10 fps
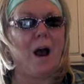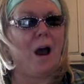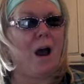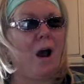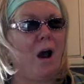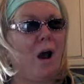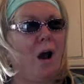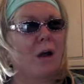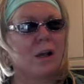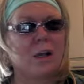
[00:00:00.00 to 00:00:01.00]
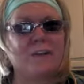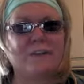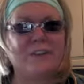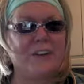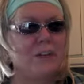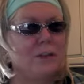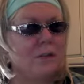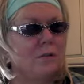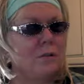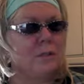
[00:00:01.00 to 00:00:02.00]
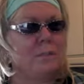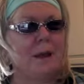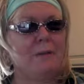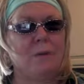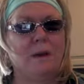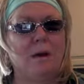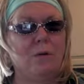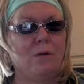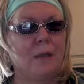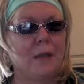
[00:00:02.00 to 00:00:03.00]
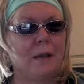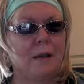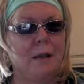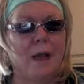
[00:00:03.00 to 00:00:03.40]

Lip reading: are confused about the whole thing.